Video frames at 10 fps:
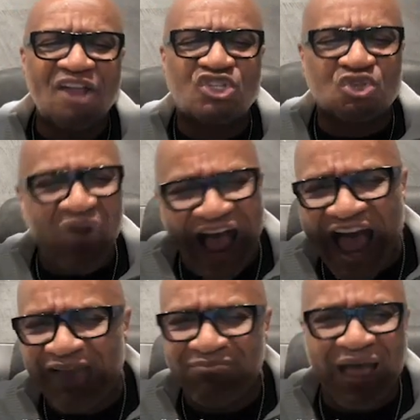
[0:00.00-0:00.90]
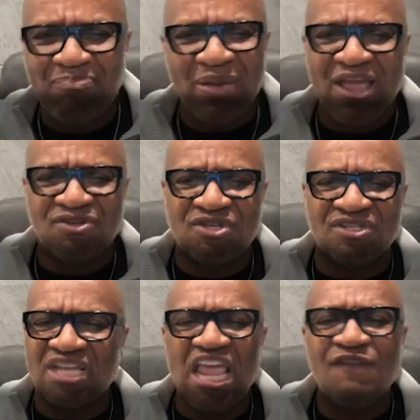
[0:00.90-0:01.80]
tried my
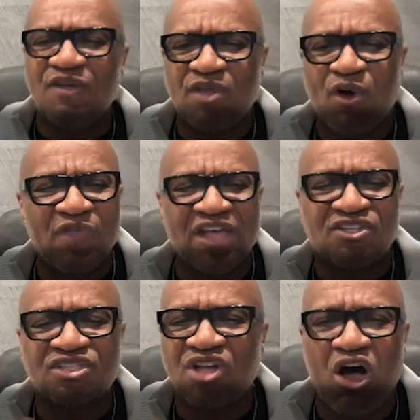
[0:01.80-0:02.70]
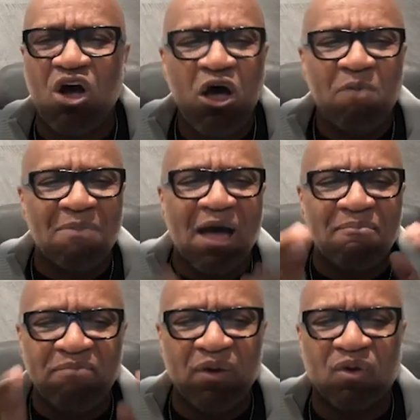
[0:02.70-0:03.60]
patience, even though they saw my
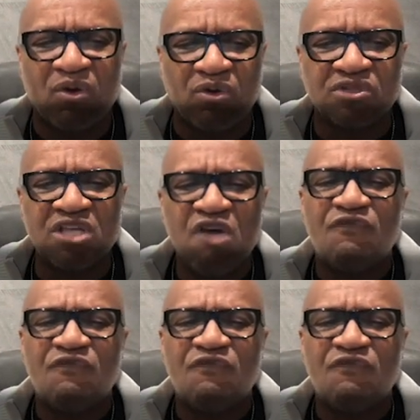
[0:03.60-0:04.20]
miracles.